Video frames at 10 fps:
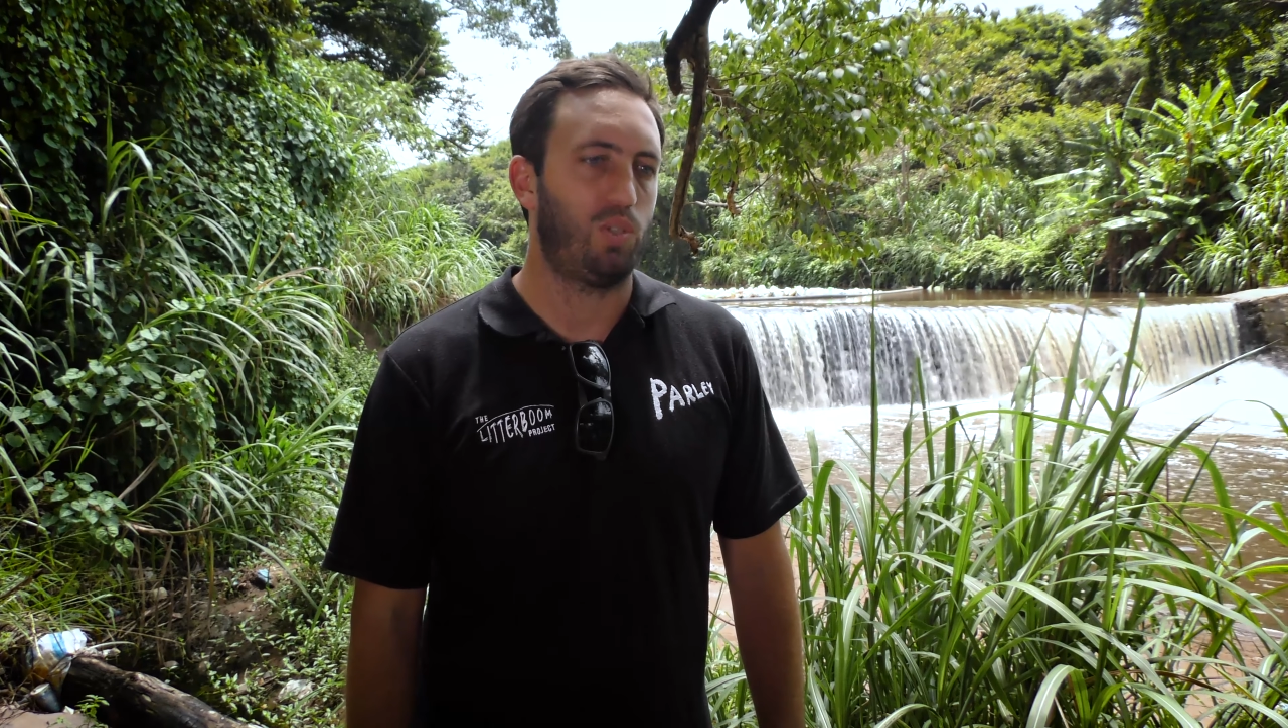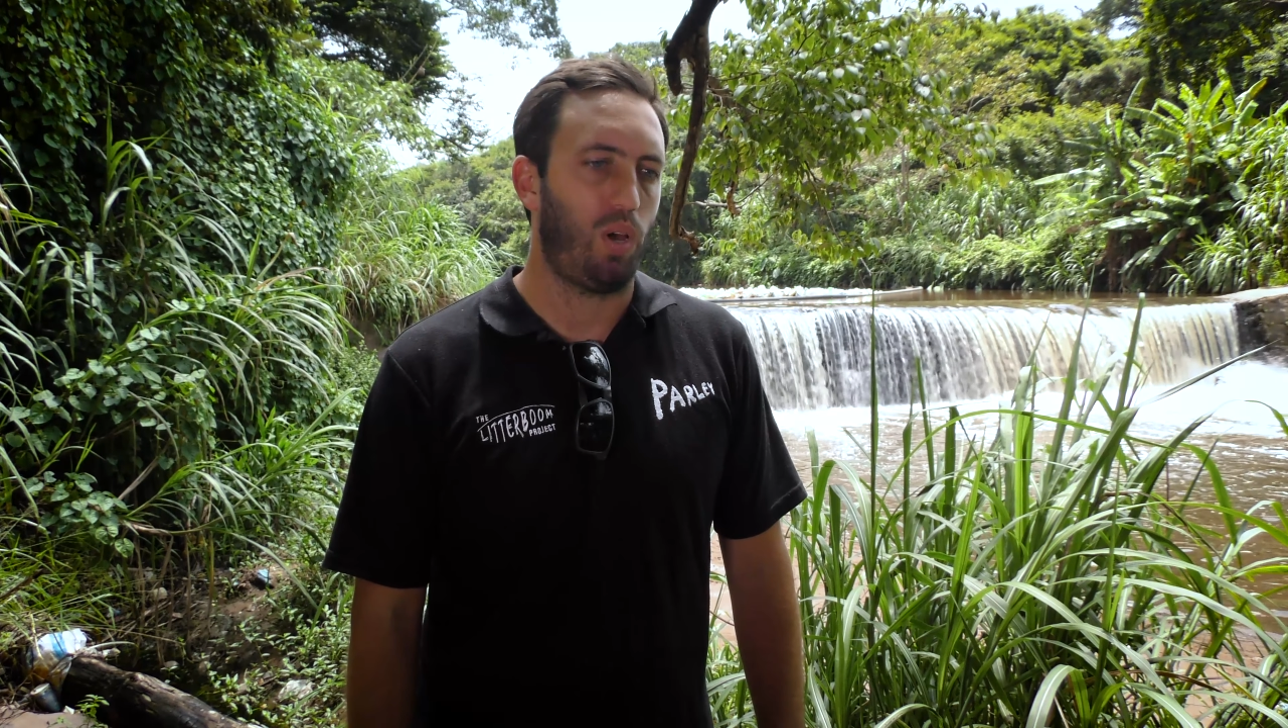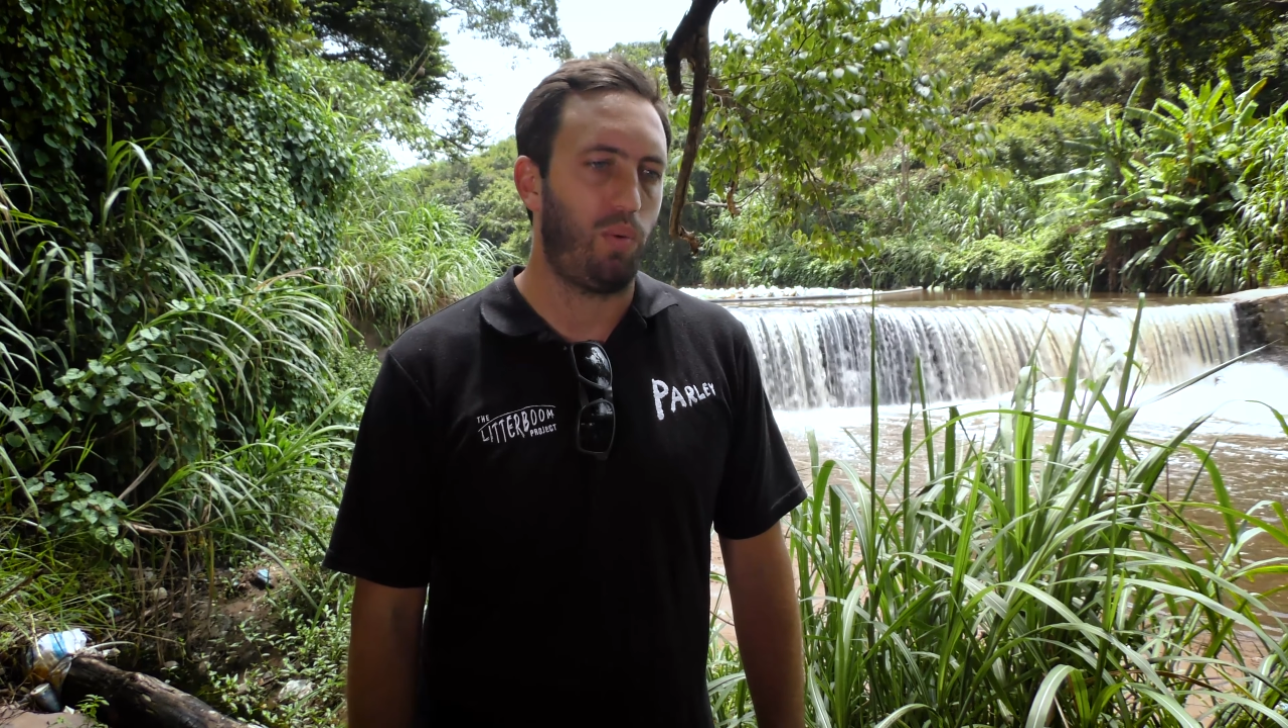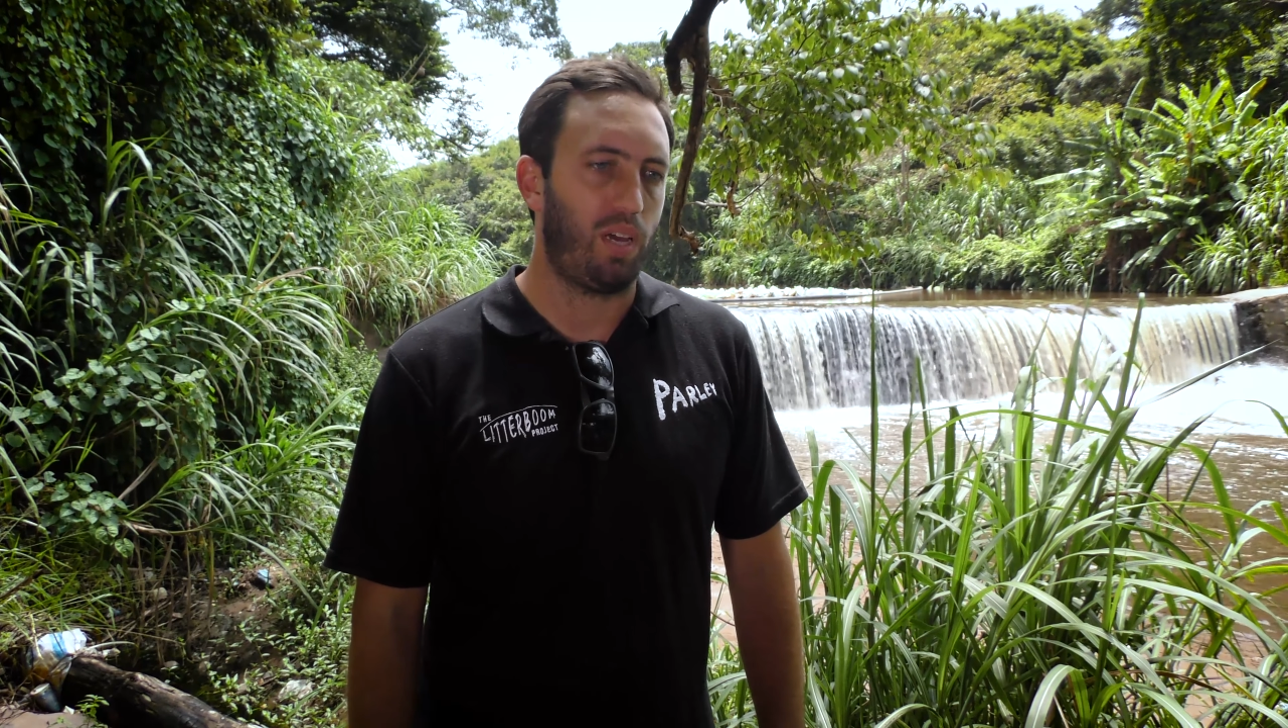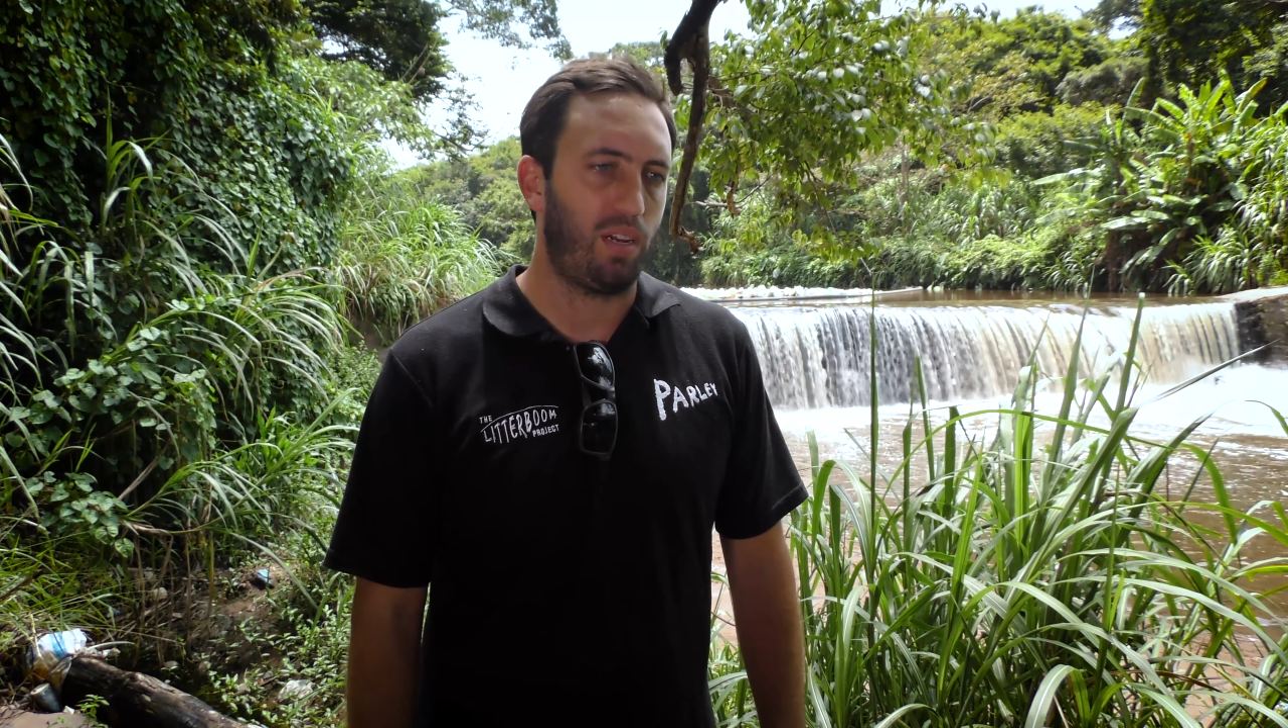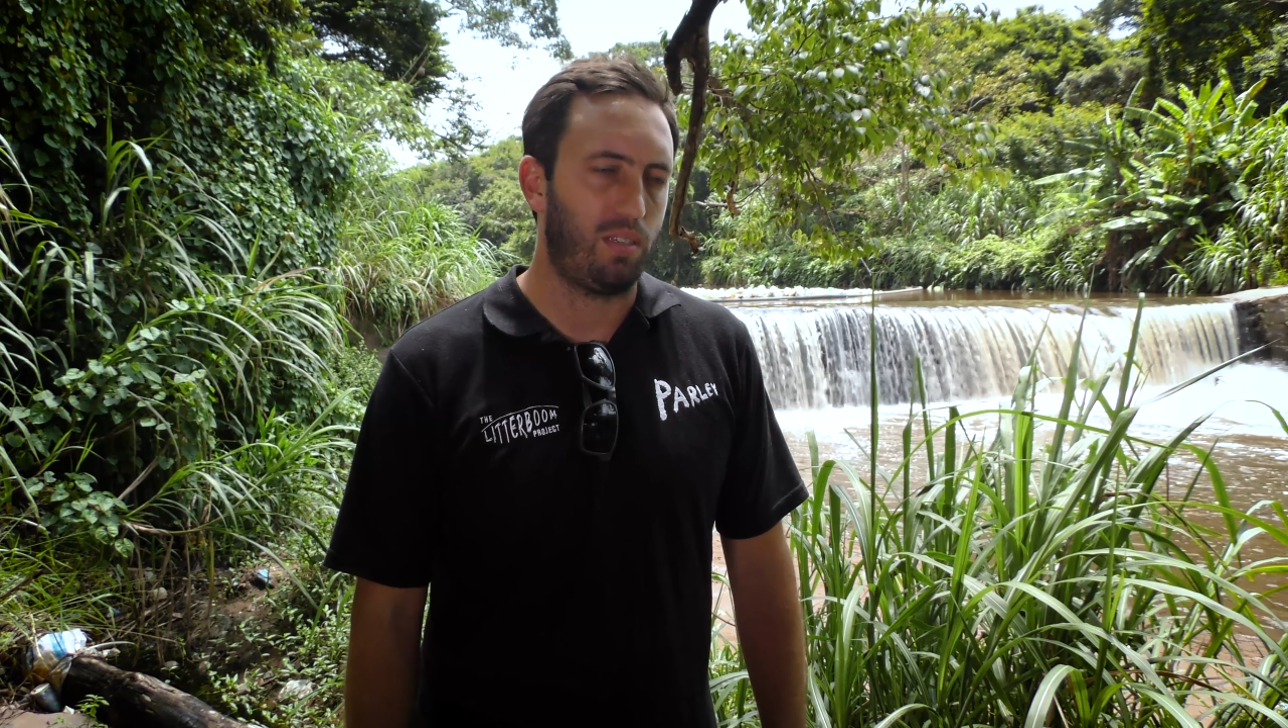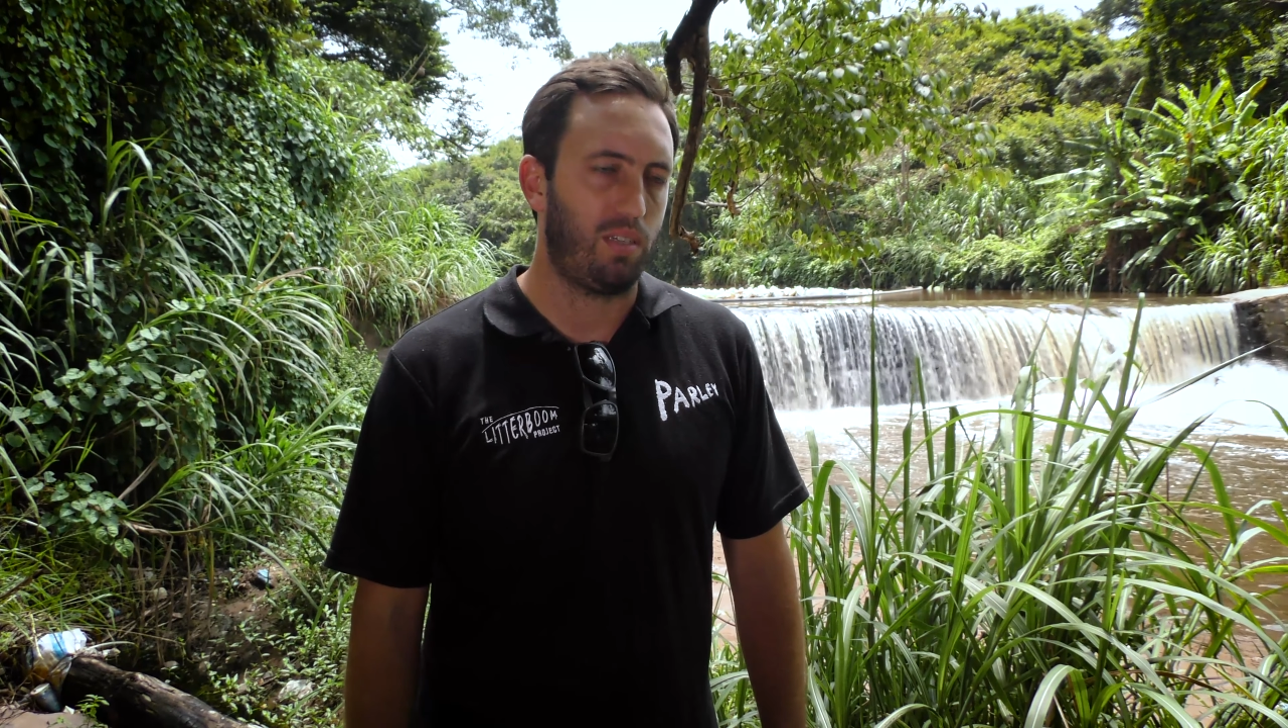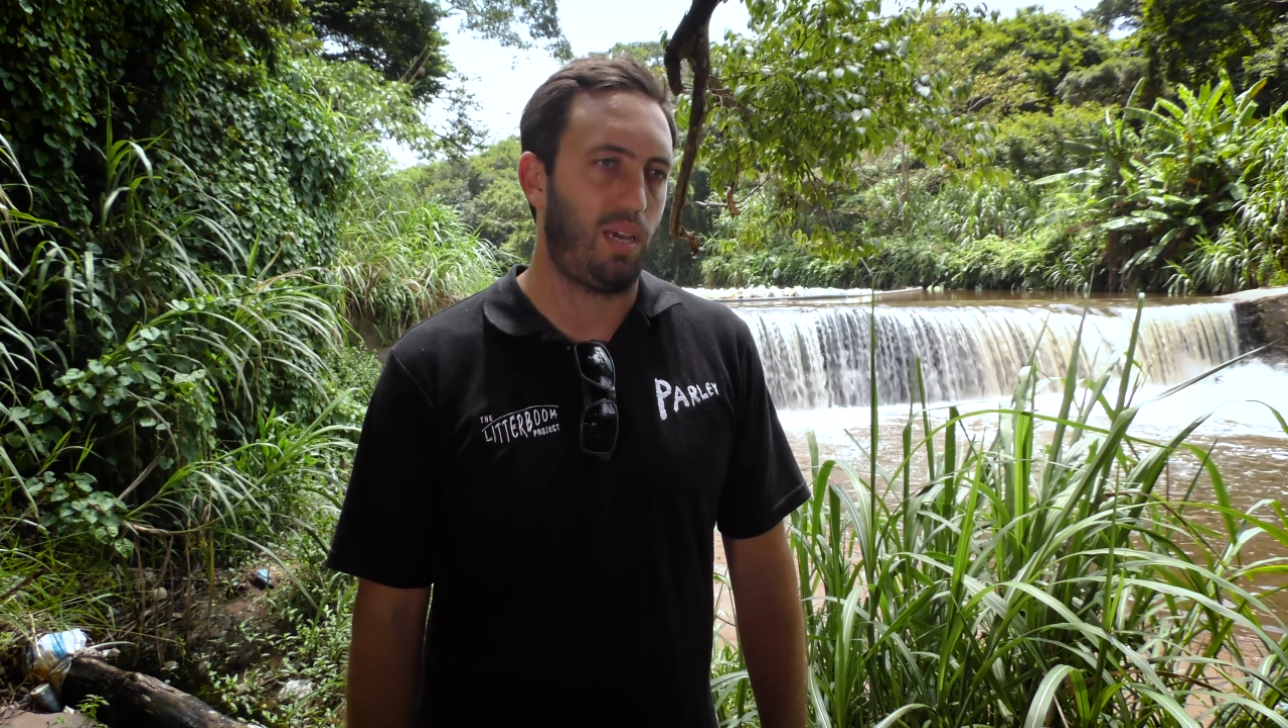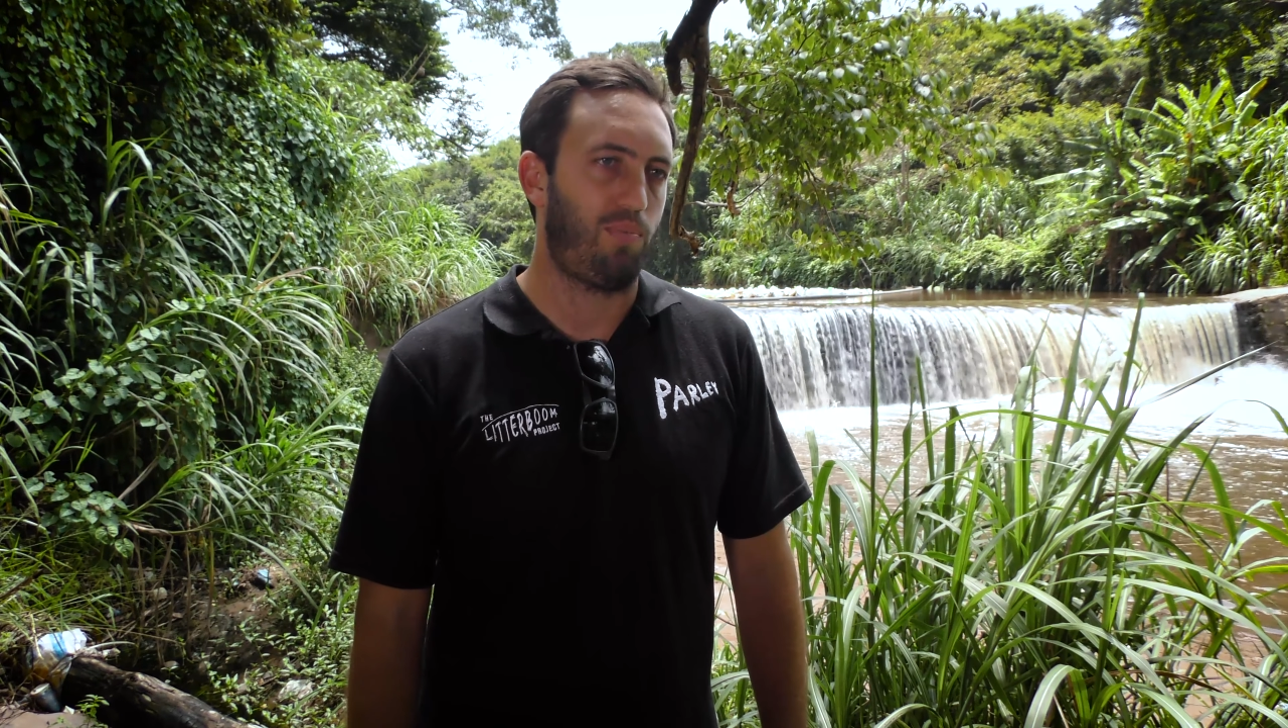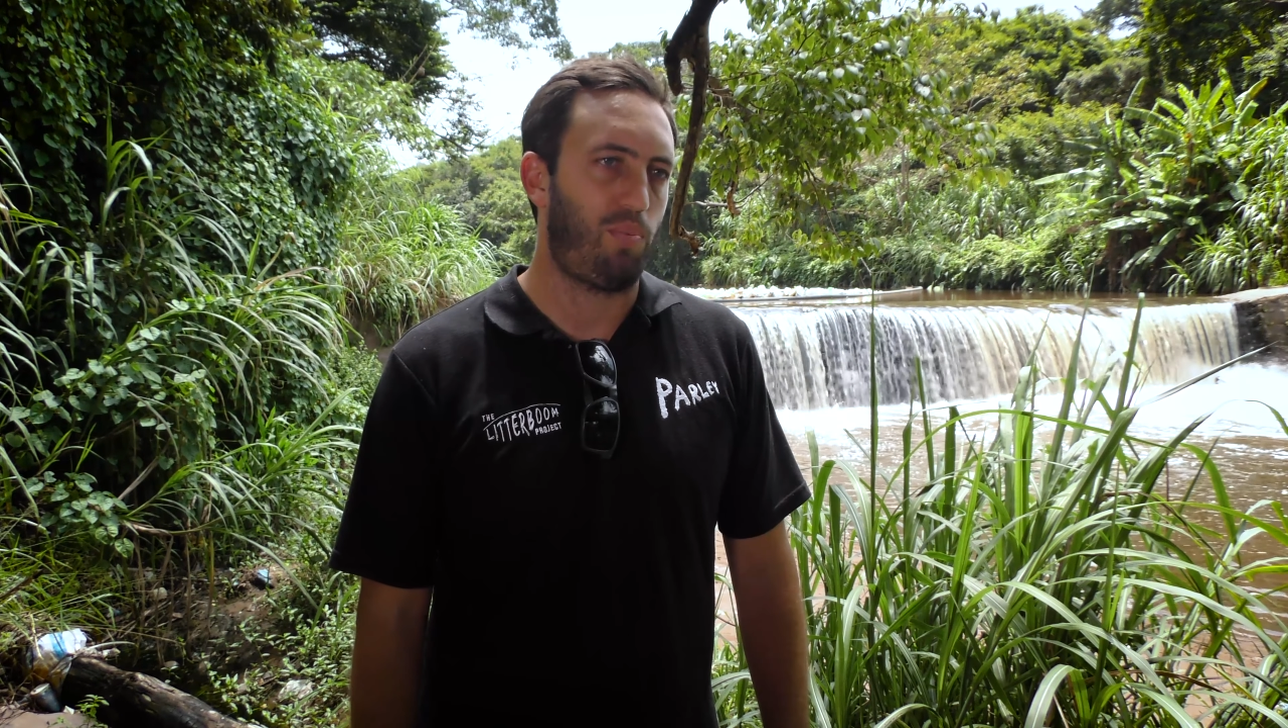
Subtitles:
where we can intercept